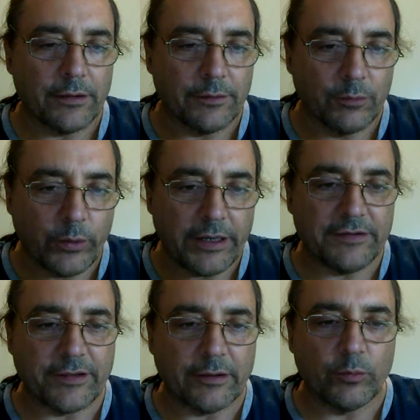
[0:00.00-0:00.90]

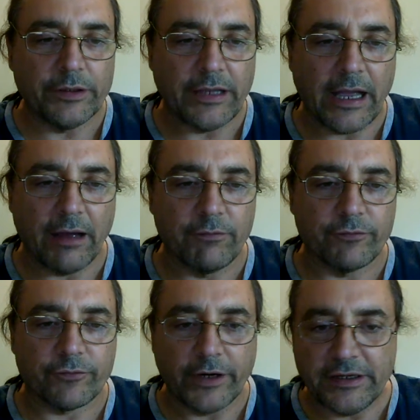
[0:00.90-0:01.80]
ways that we have
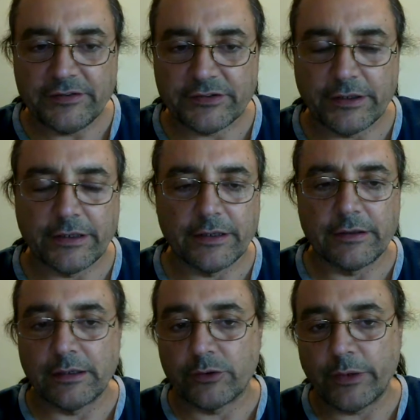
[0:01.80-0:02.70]
phrased it
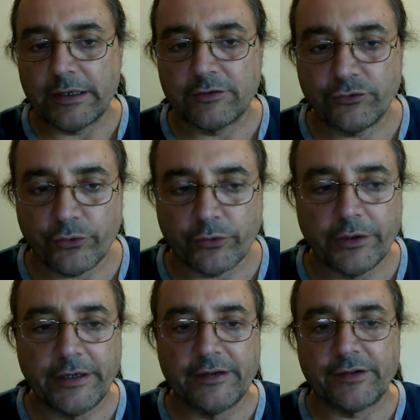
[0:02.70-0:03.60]
and created
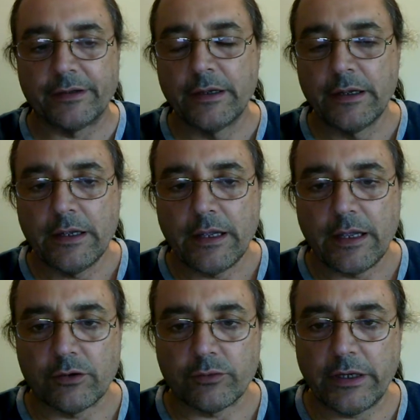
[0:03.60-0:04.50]
stories and
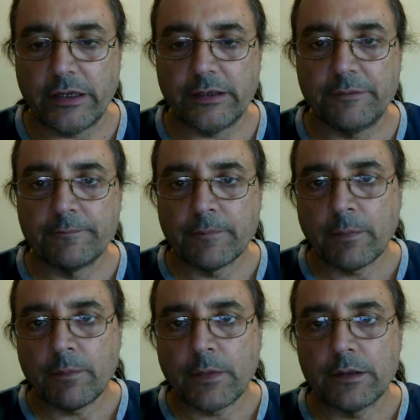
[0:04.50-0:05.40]
created
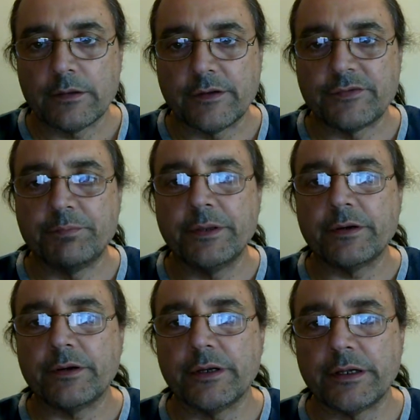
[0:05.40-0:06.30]
the
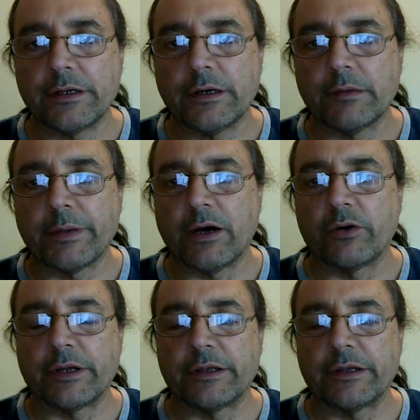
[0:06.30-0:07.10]
spirit about it,